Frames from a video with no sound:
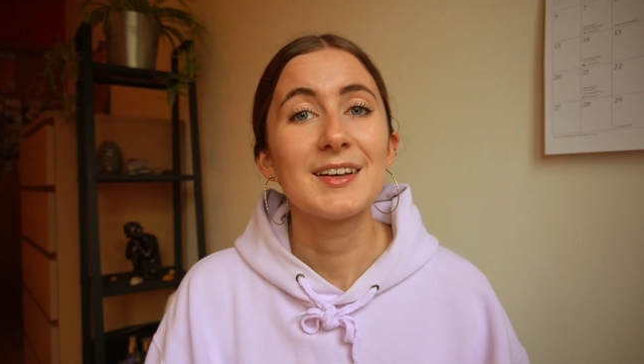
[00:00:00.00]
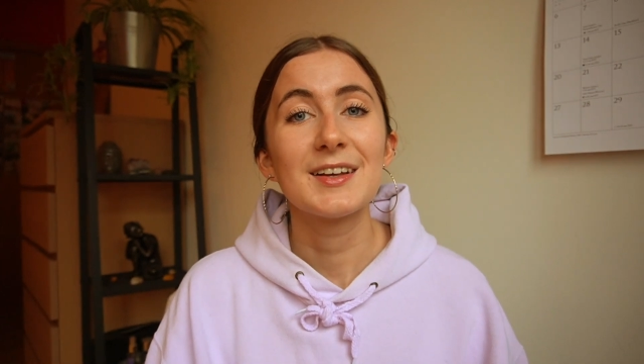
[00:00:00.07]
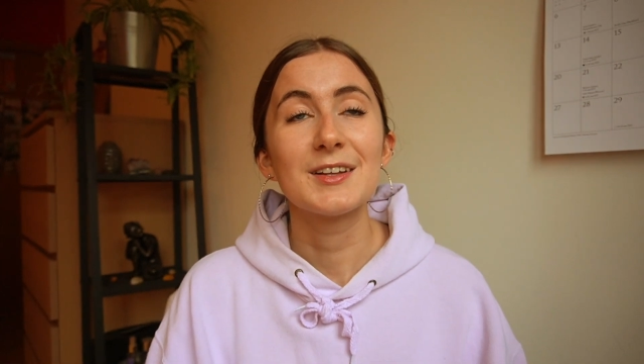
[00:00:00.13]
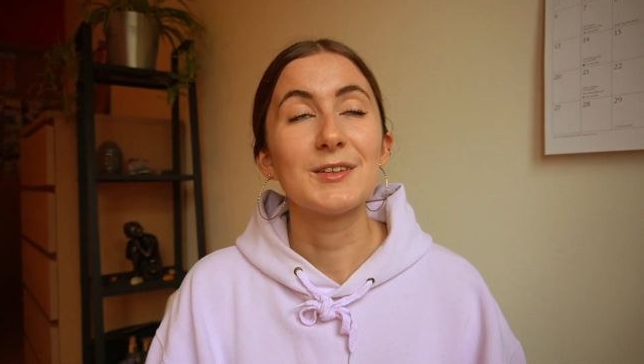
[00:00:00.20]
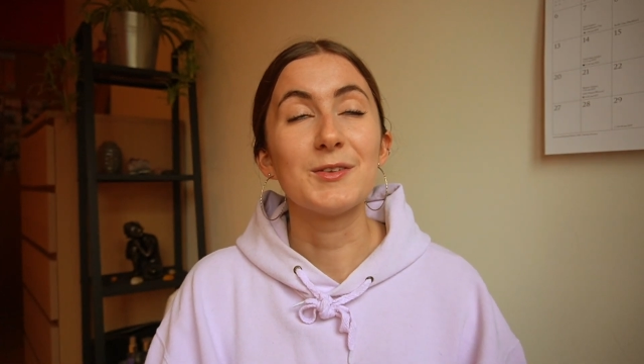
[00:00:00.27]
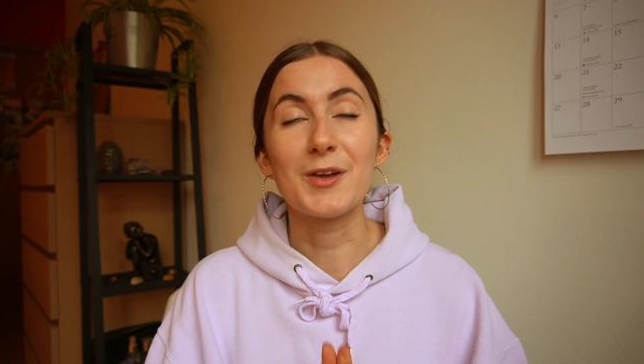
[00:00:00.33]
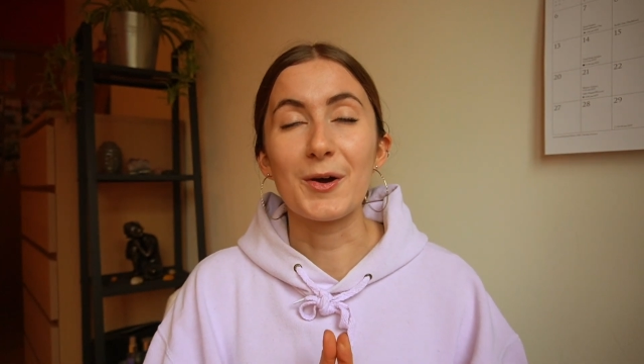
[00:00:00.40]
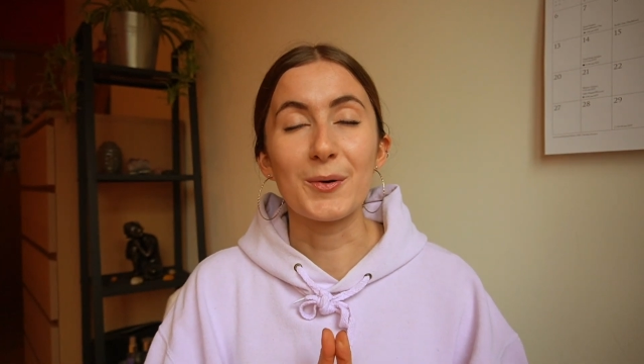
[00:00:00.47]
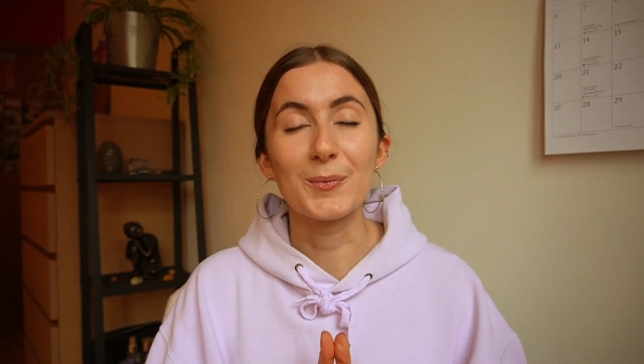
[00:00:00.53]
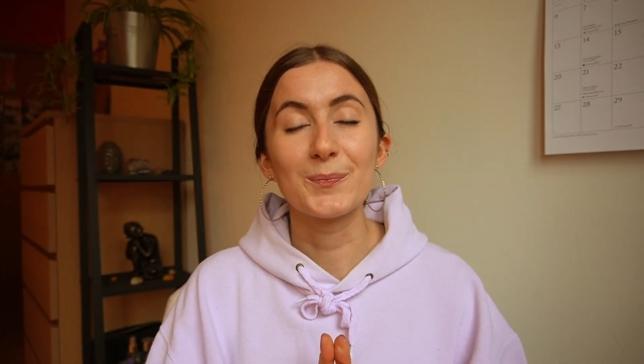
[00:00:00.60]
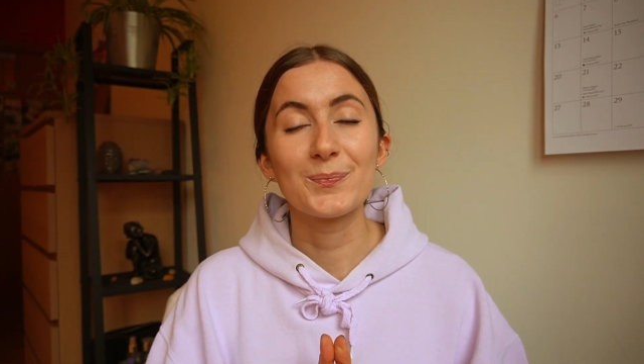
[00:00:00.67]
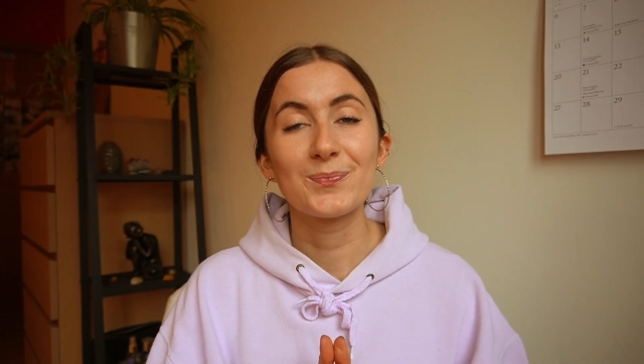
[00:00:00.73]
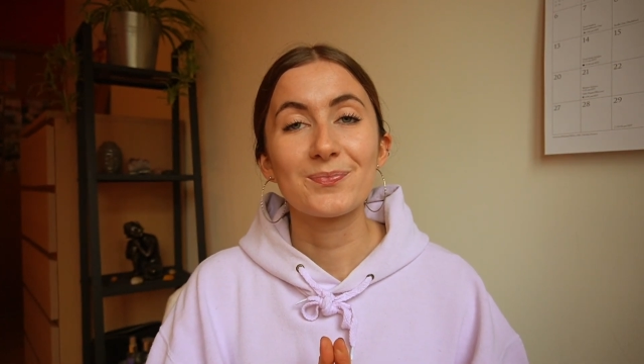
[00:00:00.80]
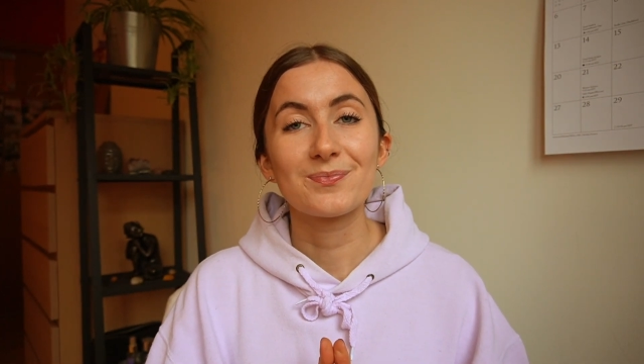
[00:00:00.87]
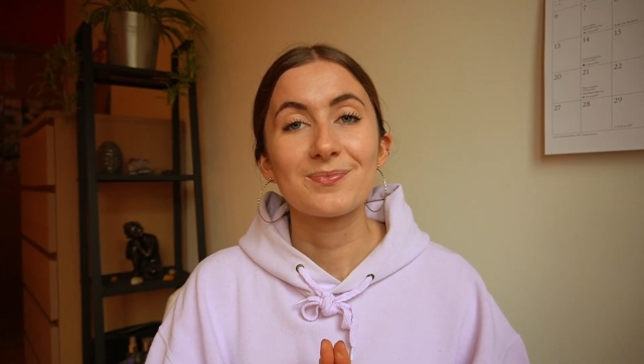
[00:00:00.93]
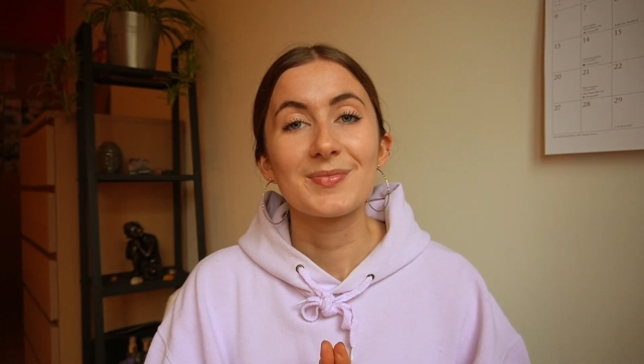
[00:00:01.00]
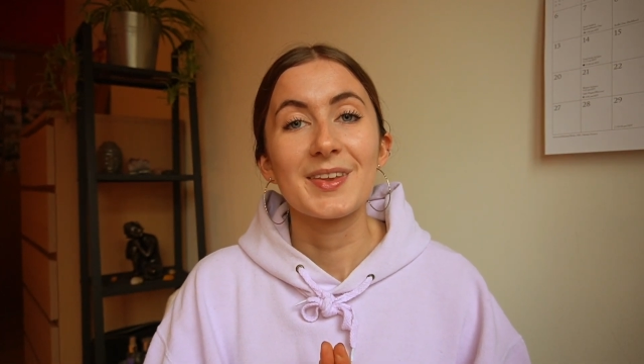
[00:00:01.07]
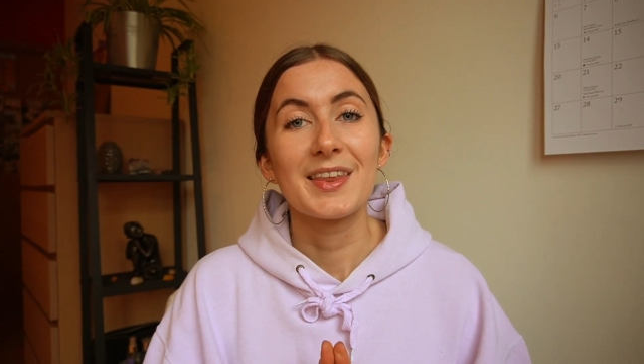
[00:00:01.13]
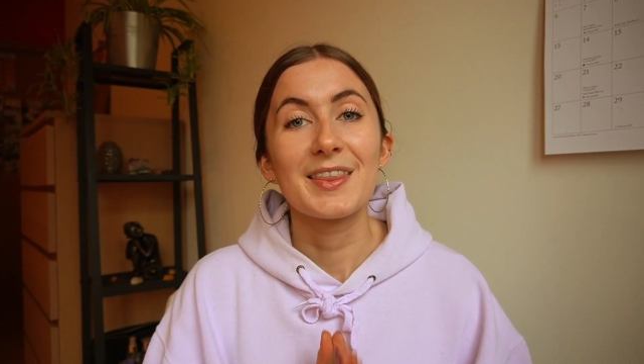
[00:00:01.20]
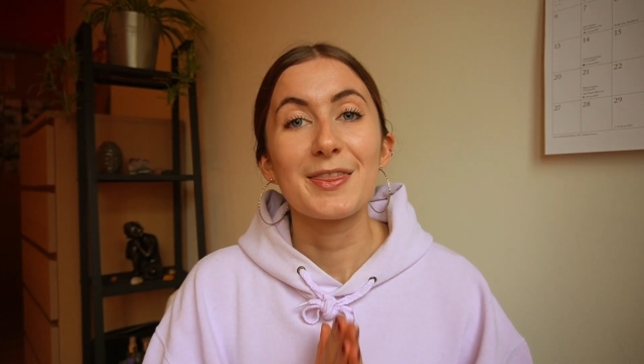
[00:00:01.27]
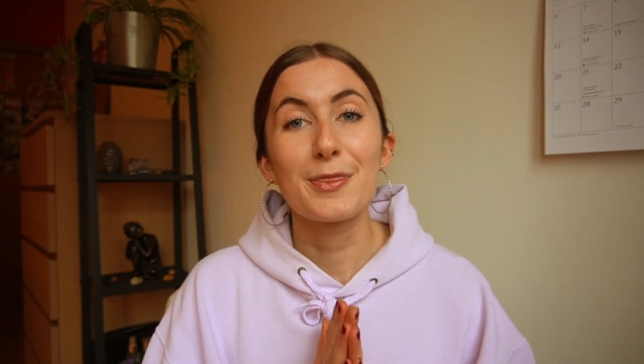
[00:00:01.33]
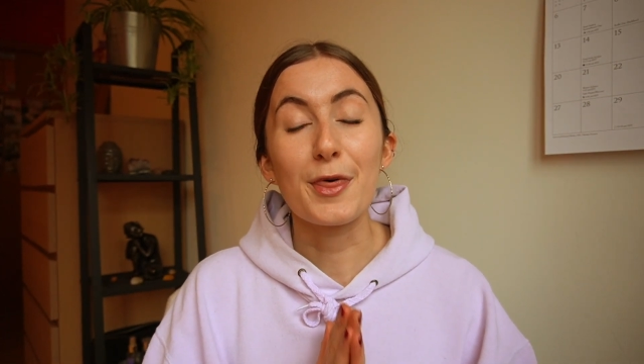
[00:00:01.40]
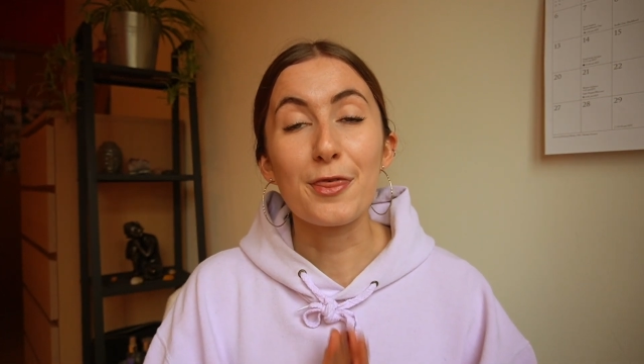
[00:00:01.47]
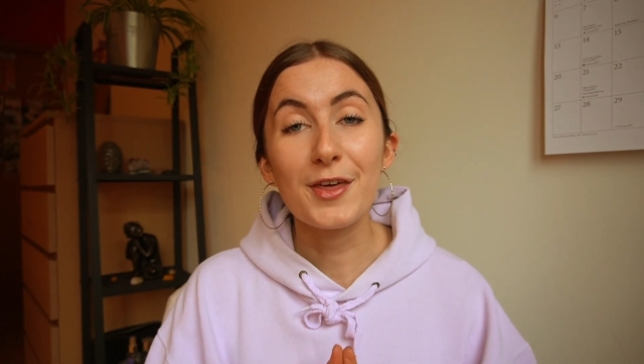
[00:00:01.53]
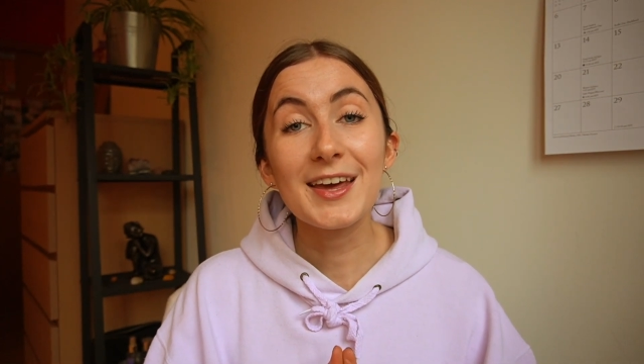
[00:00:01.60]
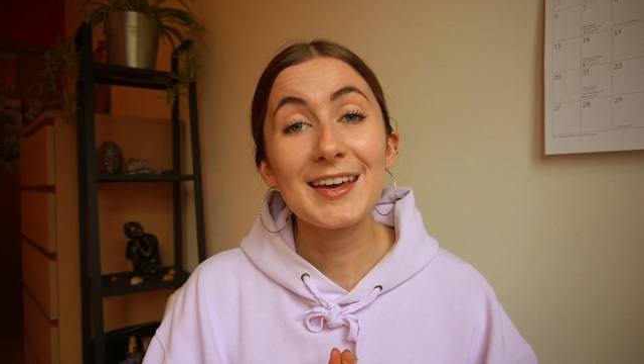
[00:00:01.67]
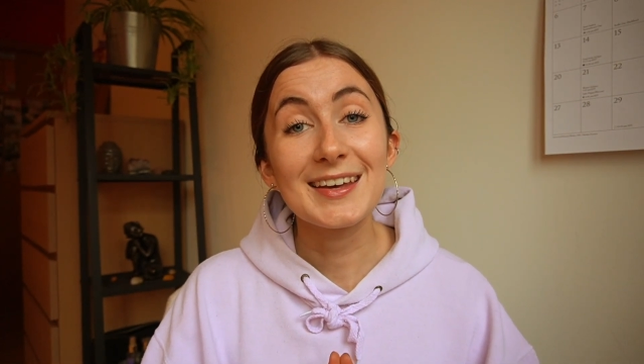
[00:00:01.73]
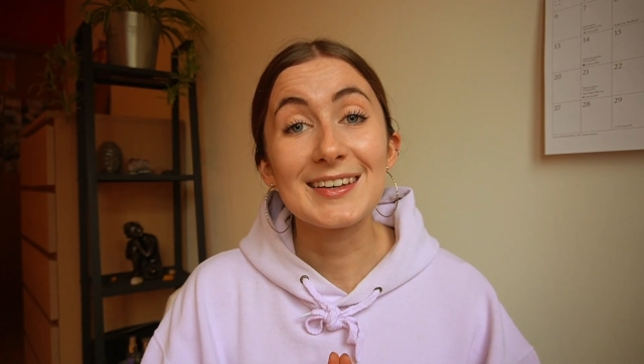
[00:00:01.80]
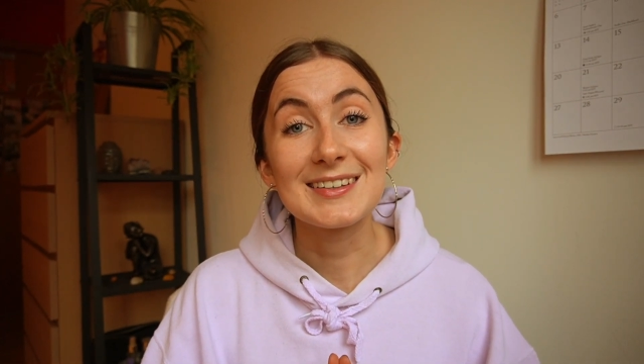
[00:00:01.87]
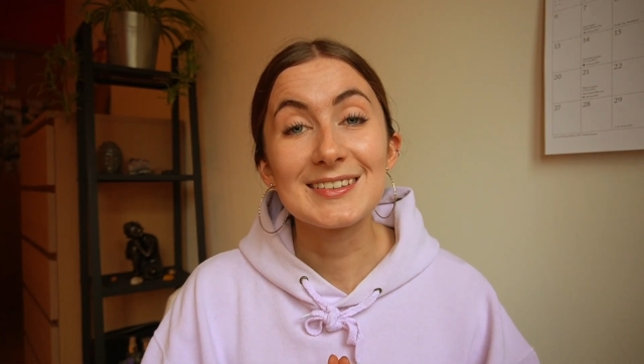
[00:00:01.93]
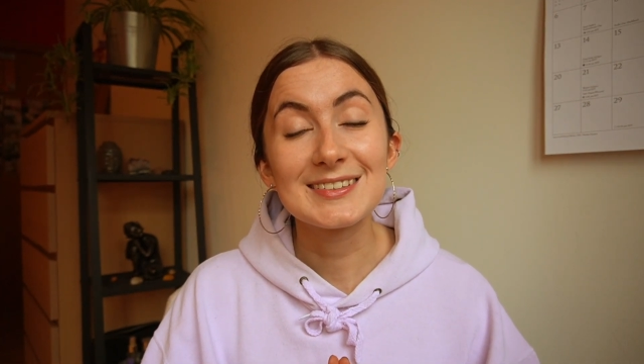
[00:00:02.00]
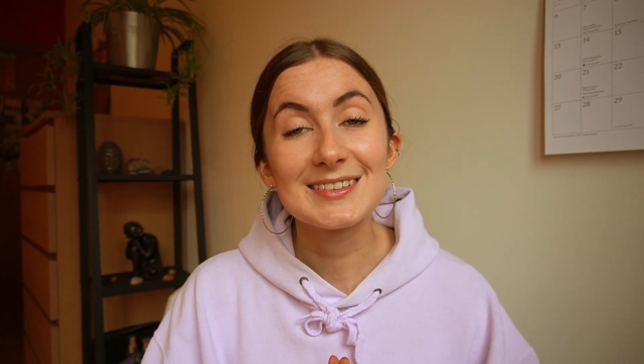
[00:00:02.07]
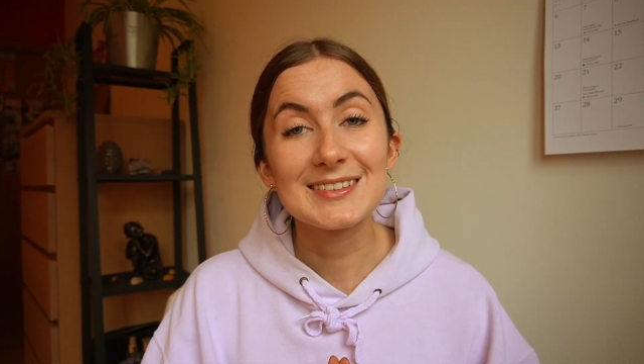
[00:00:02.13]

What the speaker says: No. The thing is,